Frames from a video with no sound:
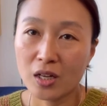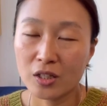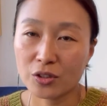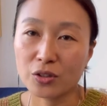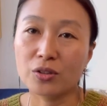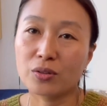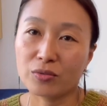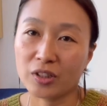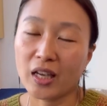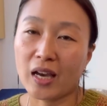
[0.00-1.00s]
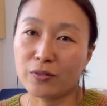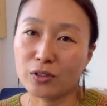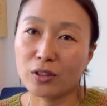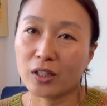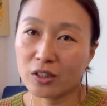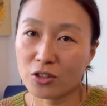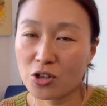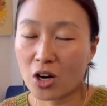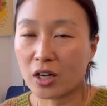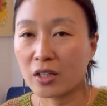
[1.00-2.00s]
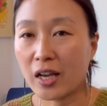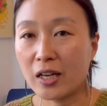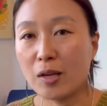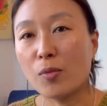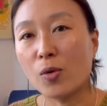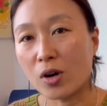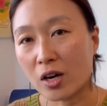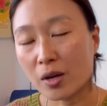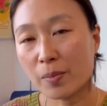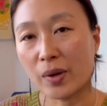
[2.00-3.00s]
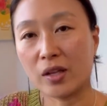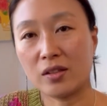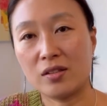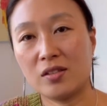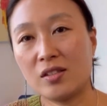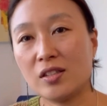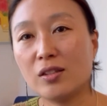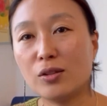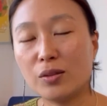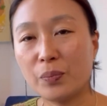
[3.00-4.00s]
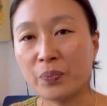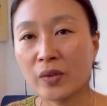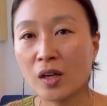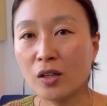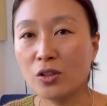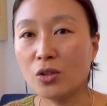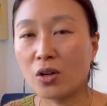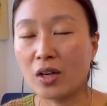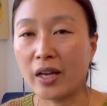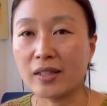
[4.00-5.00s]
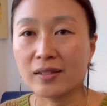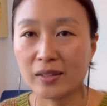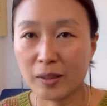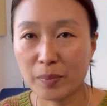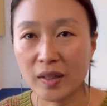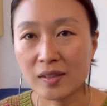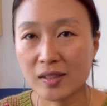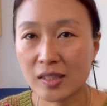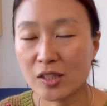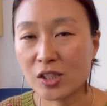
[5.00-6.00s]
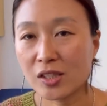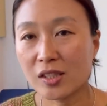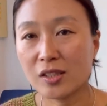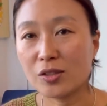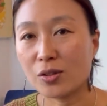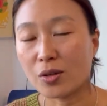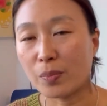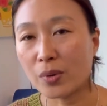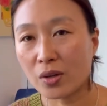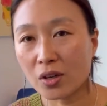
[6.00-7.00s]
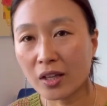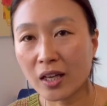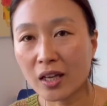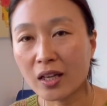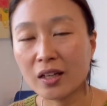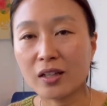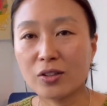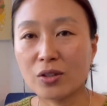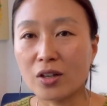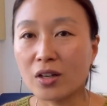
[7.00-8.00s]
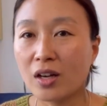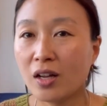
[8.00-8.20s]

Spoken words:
So you don't really have to look at the chart anymore, but still you're like slipping stitches, you're purling, and you're,